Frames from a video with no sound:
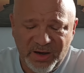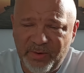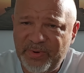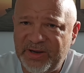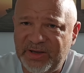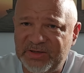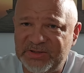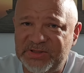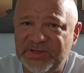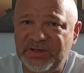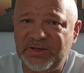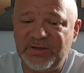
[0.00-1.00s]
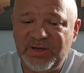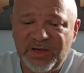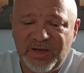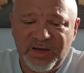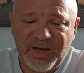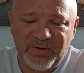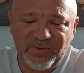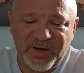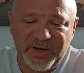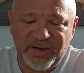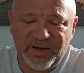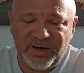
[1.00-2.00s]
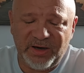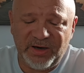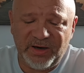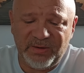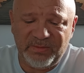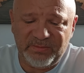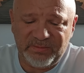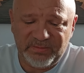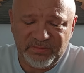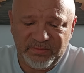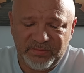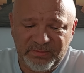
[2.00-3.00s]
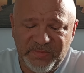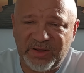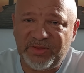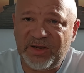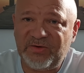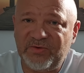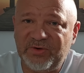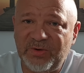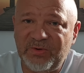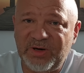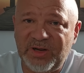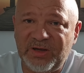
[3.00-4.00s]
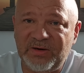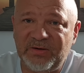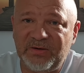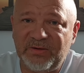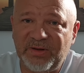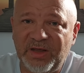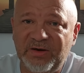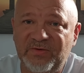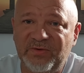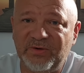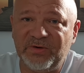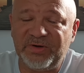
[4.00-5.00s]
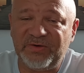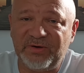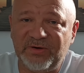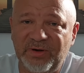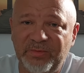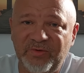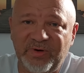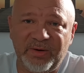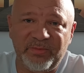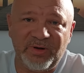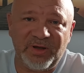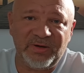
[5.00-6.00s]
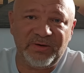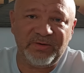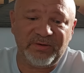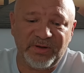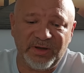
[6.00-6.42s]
Hope I ain't getting sick. Anyway, yeah, thanks for tuning in. Thanks for listening to me ramble on.